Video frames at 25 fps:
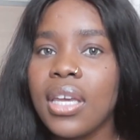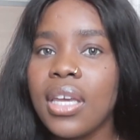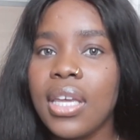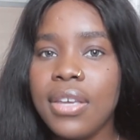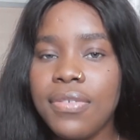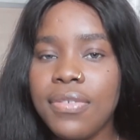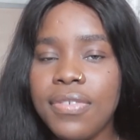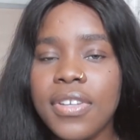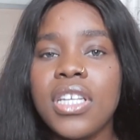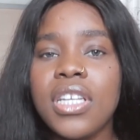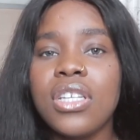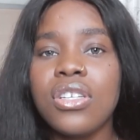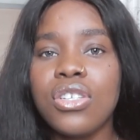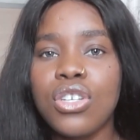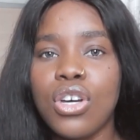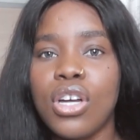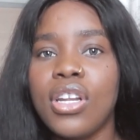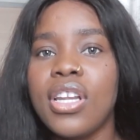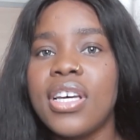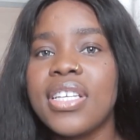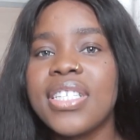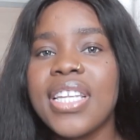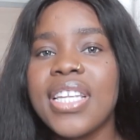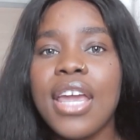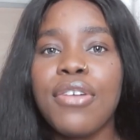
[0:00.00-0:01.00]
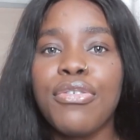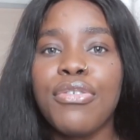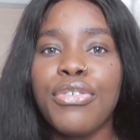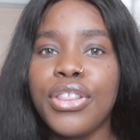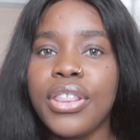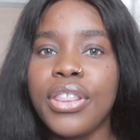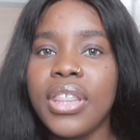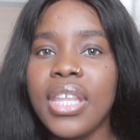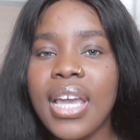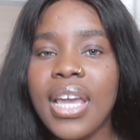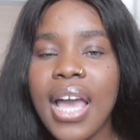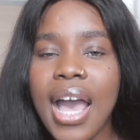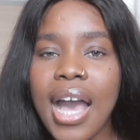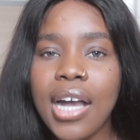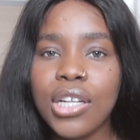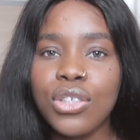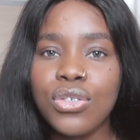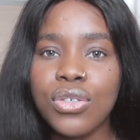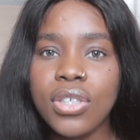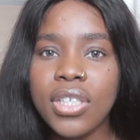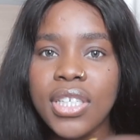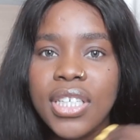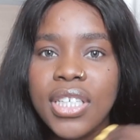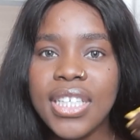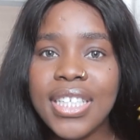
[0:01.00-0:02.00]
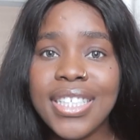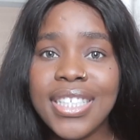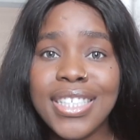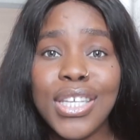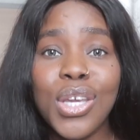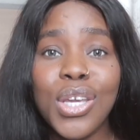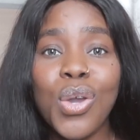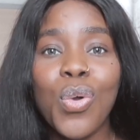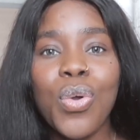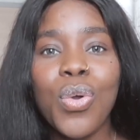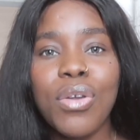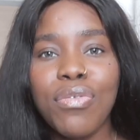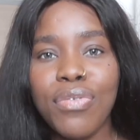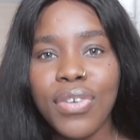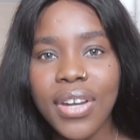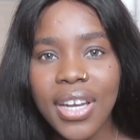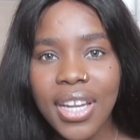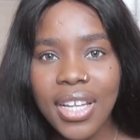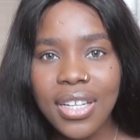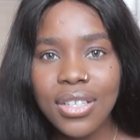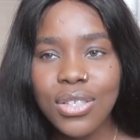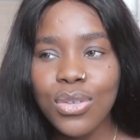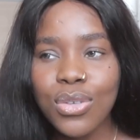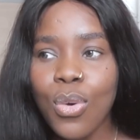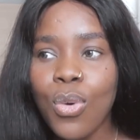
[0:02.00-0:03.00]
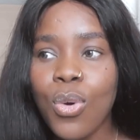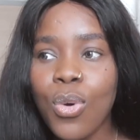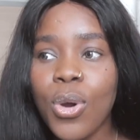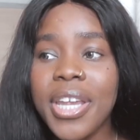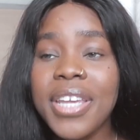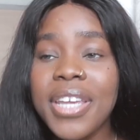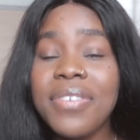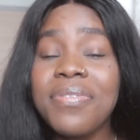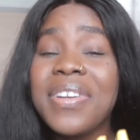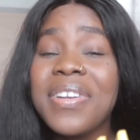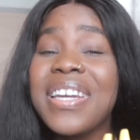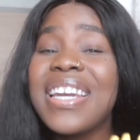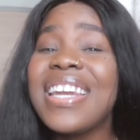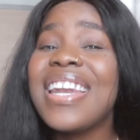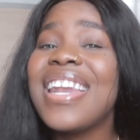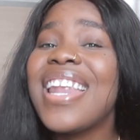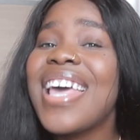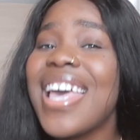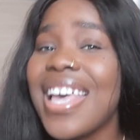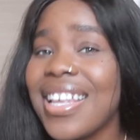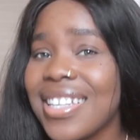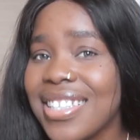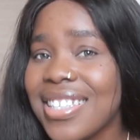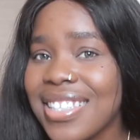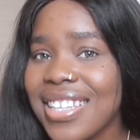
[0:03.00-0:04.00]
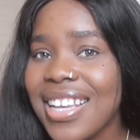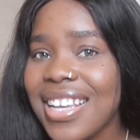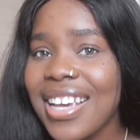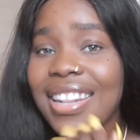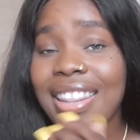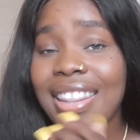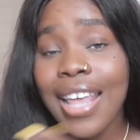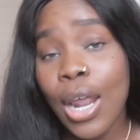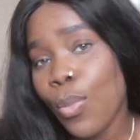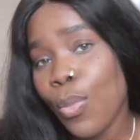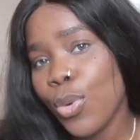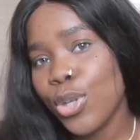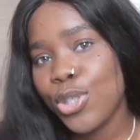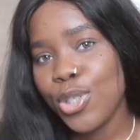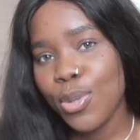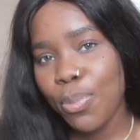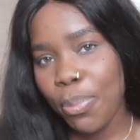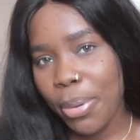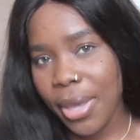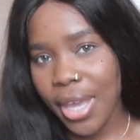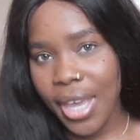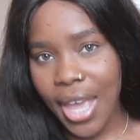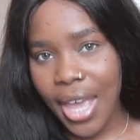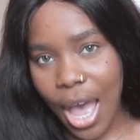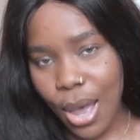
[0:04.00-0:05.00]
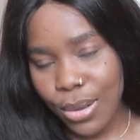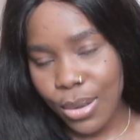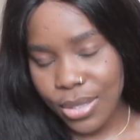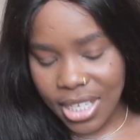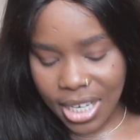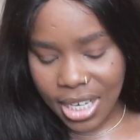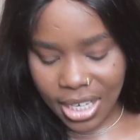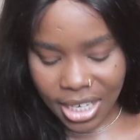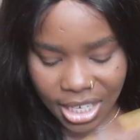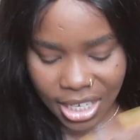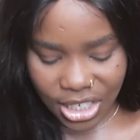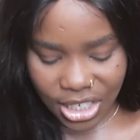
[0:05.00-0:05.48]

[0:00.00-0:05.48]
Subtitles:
even in dollars, everything actually is equivalent or even less than what you pay outside